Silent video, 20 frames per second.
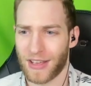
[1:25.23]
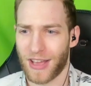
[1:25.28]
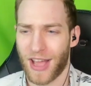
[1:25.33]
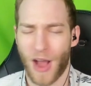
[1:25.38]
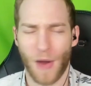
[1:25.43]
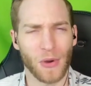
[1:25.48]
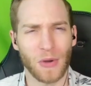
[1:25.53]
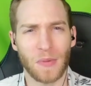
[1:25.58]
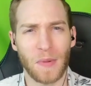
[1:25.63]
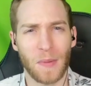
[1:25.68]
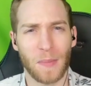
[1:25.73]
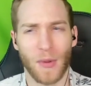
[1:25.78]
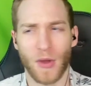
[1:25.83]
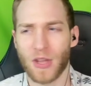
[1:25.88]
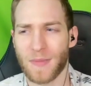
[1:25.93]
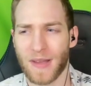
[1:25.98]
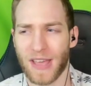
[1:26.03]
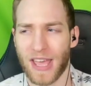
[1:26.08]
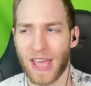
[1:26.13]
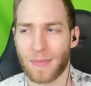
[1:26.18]
Well, I wonder what Pokemon
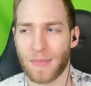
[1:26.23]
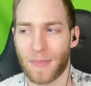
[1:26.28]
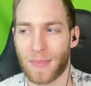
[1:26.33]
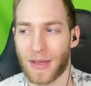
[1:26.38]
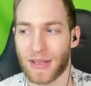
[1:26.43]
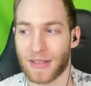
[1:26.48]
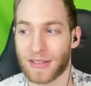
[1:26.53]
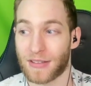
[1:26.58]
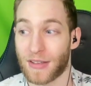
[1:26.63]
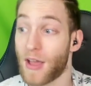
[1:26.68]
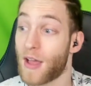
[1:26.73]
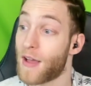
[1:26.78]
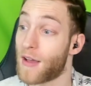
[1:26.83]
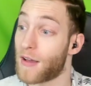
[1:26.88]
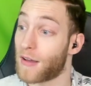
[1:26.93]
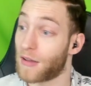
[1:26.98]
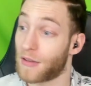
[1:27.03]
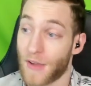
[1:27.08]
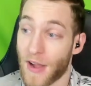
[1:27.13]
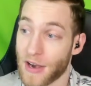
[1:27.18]
not, game he picked. I've never
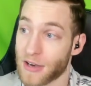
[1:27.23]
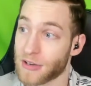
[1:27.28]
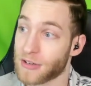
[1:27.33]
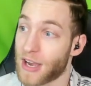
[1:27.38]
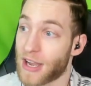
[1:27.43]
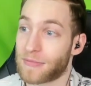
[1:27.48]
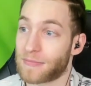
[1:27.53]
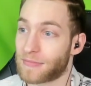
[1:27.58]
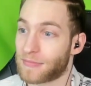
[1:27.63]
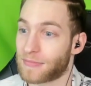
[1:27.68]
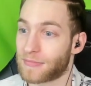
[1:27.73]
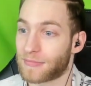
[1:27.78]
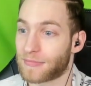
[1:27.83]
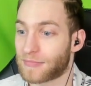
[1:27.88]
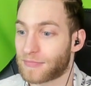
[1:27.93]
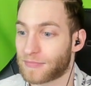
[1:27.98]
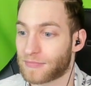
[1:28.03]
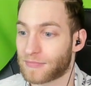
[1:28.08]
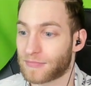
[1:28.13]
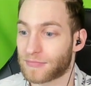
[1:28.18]
actually Fire Red
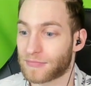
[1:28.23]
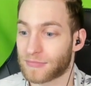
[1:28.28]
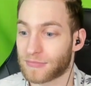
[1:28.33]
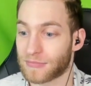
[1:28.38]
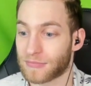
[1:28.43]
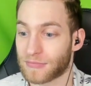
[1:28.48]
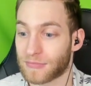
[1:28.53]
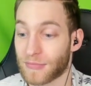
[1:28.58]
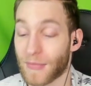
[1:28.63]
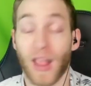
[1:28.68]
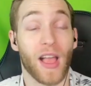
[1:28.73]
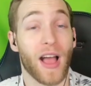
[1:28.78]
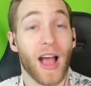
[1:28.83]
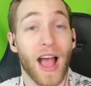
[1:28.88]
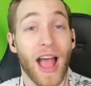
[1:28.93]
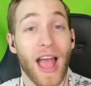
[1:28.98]
Pokemon Nuzlocke before.